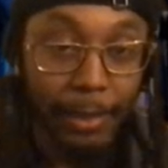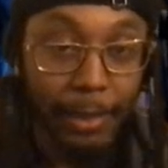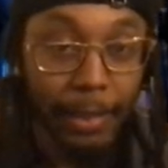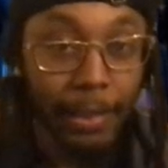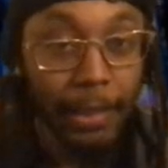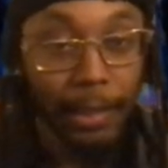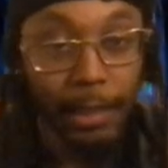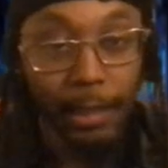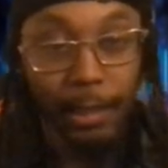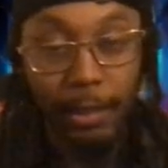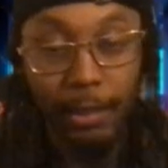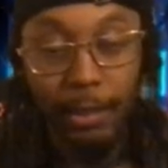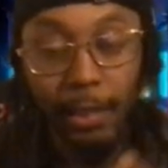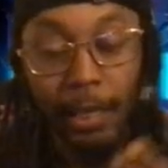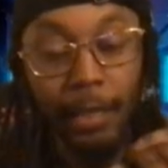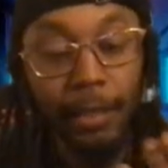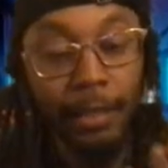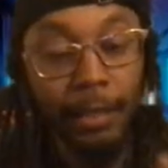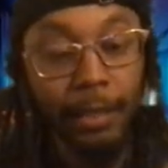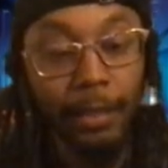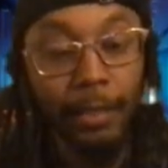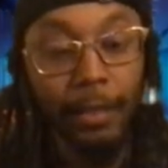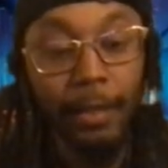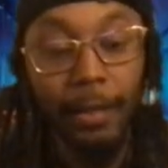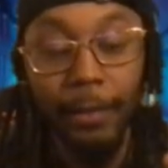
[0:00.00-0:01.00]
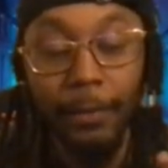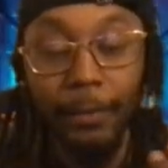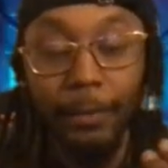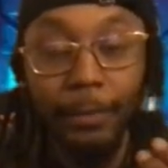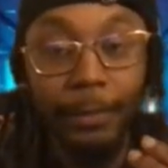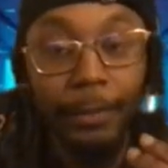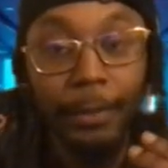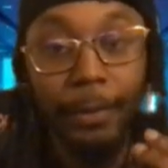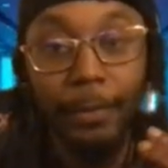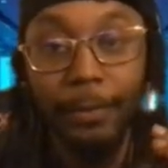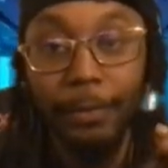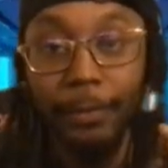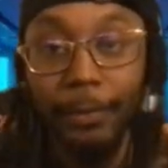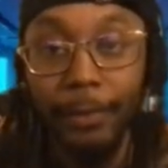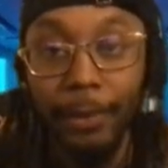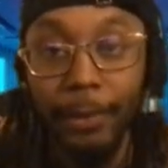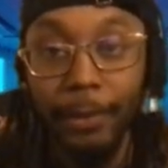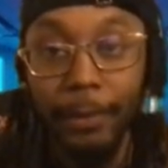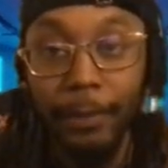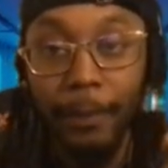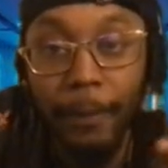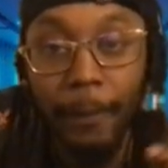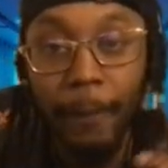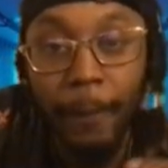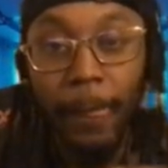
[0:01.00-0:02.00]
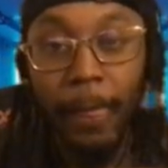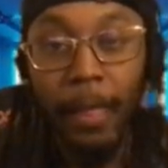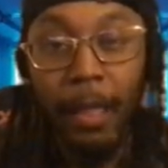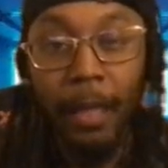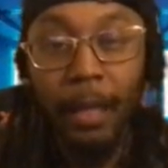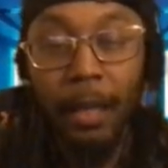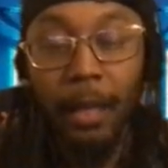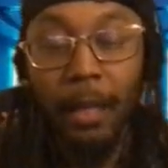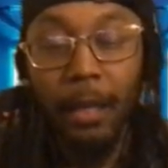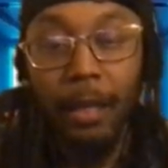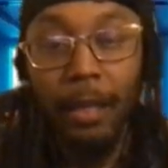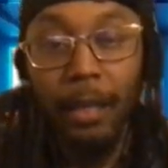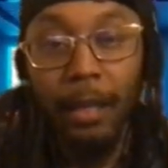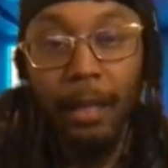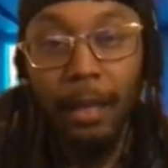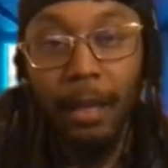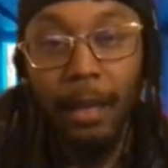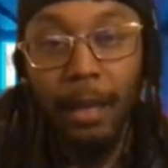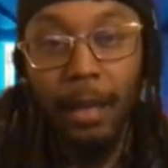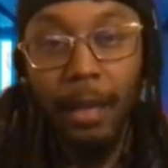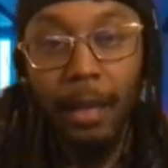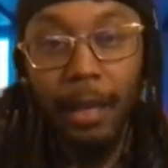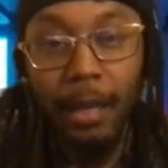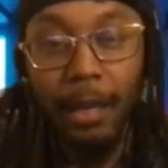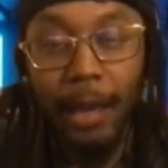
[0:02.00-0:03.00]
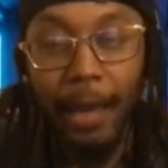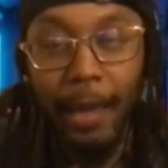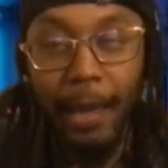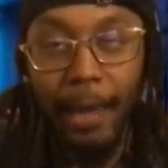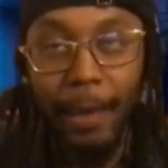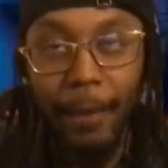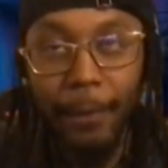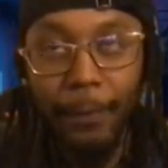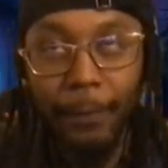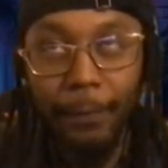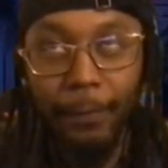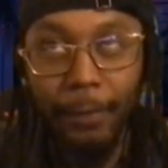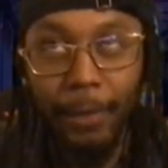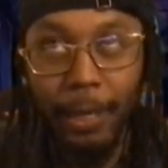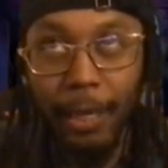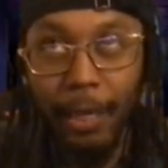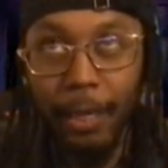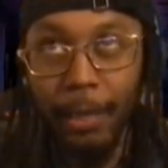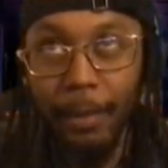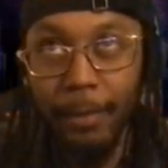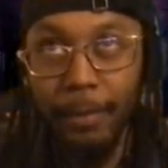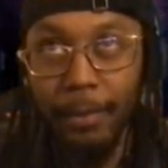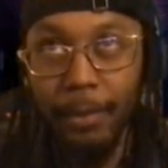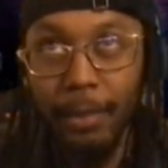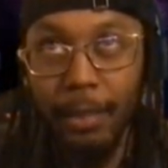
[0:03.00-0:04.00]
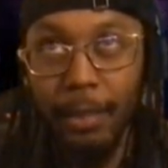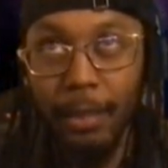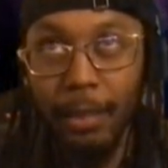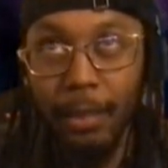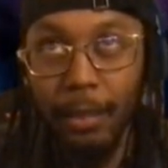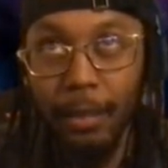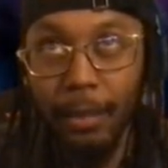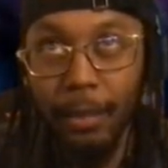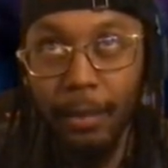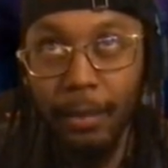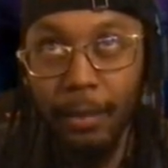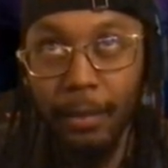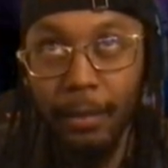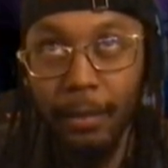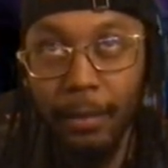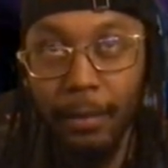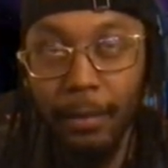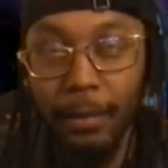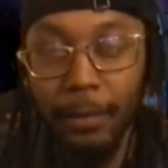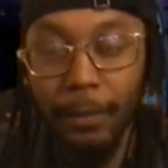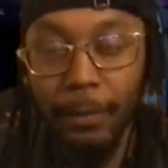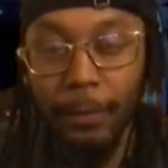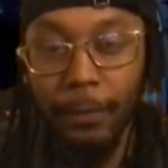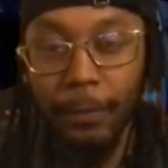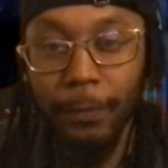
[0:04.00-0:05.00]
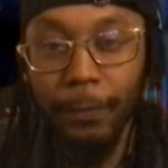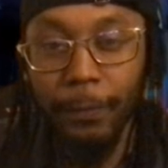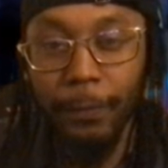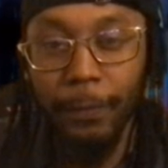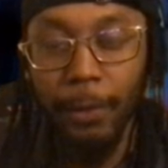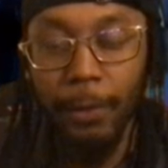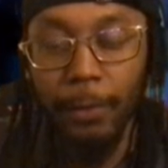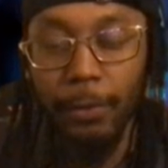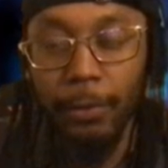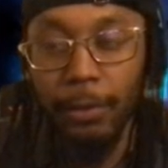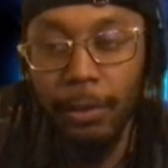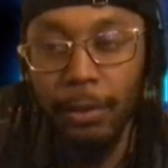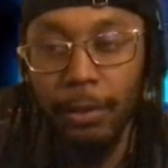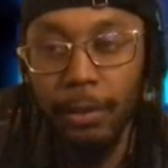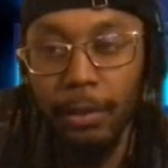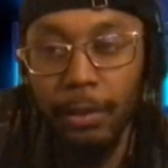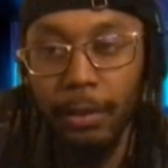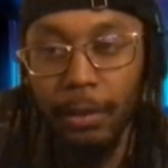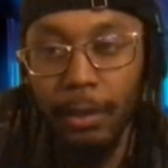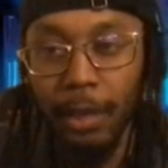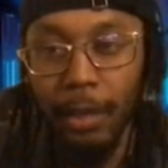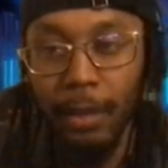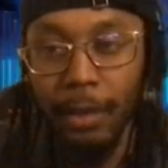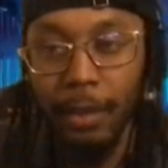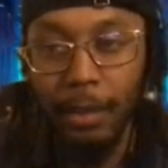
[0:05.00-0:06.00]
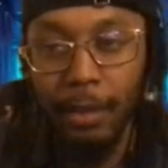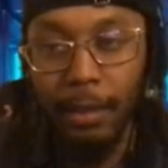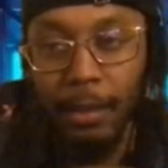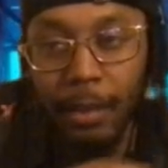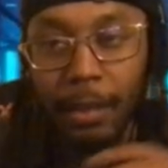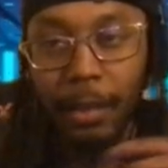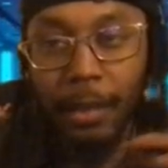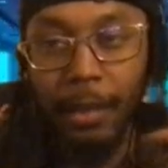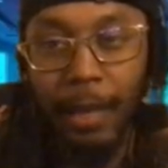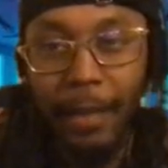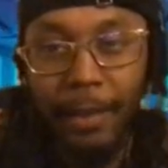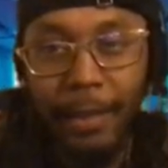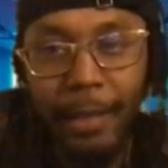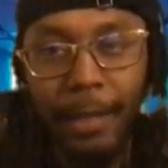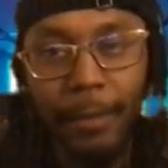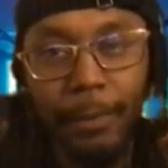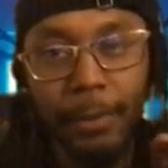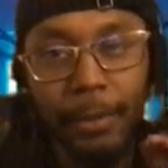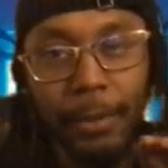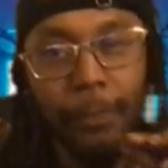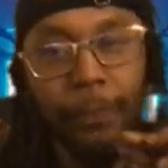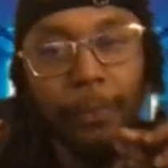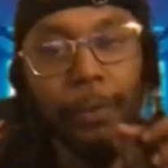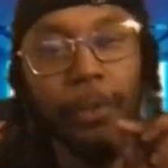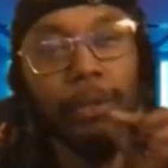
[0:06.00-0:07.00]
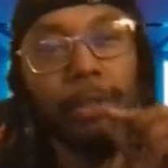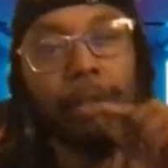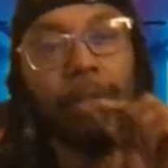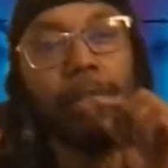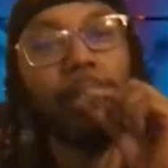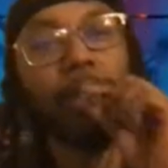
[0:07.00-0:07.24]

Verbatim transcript: clearly taking the third for real for real, and I had Flamez in the first. I think it was the first and the